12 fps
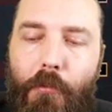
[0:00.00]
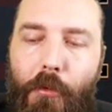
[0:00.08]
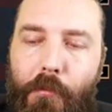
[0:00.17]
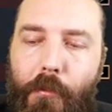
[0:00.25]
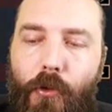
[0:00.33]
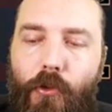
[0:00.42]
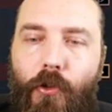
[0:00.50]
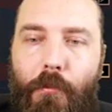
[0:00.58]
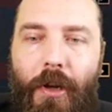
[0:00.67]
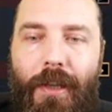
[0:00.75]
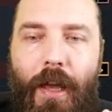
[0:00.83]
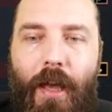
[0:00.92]
but most of
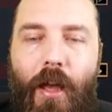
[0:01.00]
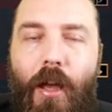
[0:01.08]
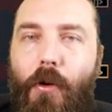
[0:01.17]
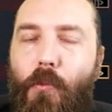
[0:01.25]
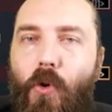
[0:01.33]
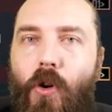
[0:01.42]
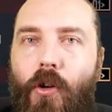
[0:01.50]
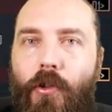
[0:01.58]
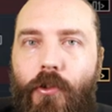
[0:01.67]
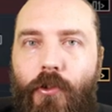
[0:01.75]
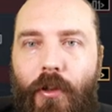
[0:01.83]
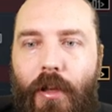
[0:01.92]
my air
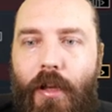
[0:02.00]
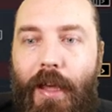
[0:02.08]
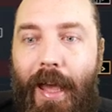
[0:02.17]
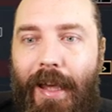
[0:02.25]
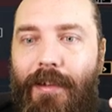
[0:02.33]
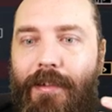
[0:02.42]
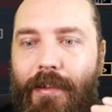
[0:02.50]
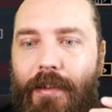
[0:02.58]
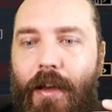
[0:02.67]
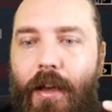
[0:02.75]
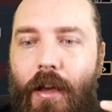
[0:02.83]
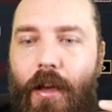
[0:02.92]
was uh,
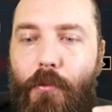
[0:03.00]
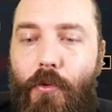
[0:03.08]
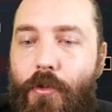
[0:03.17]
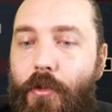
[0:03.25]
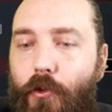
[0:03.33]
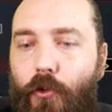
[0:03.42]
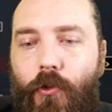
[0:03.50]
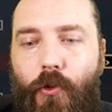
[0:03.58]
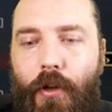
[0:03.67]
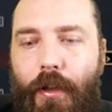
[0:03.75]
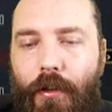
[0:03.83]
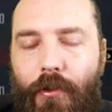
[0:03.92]
anti air with the
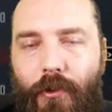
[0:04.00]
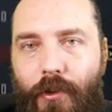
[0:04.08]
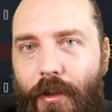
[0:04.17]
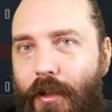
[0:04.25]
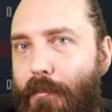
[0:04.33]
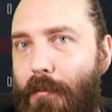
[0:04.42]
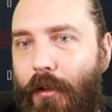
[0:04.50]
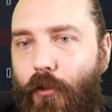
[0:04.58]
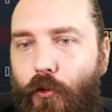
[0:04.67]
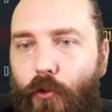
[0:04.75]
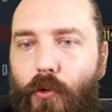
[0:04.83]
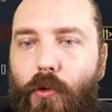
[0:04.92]
Strix, the
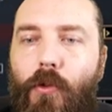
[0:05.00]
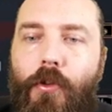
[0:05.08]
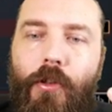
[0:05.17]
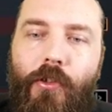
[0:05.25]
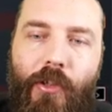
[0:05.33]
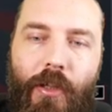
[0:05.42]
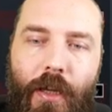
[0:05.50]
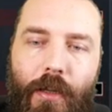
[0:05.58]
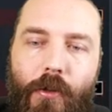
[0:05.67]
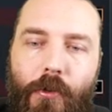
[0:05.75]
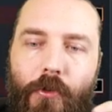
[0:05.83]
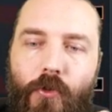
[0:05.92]
Mistral, the
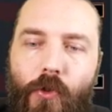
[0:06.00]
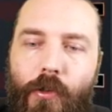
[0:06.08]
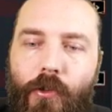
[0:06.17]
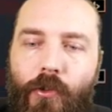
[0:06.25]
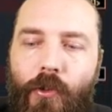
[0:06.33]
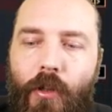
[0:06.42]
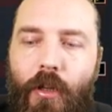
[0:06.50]
T800s,